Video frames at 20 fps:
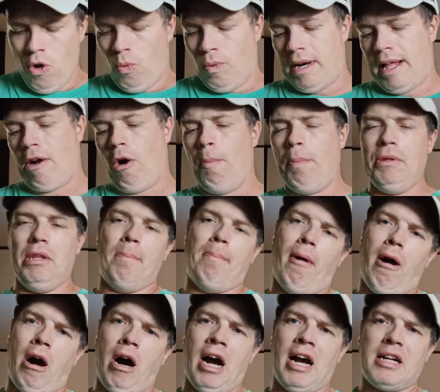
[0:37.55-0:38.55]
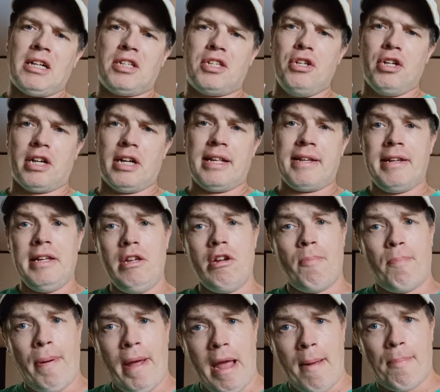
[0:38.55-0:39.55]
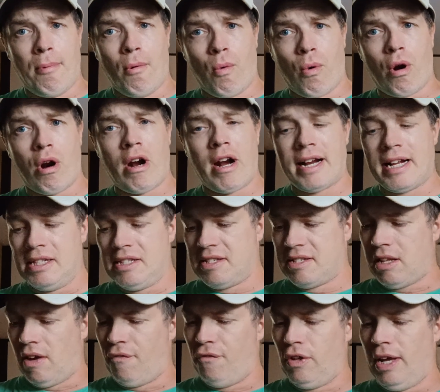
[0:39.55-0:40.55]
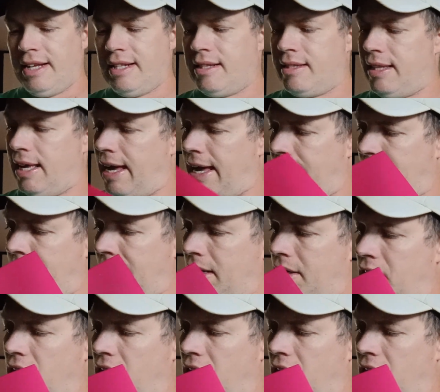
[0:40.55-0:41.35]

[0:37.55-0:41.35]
When I open the box, you're going to get your paperwork and stuff like that.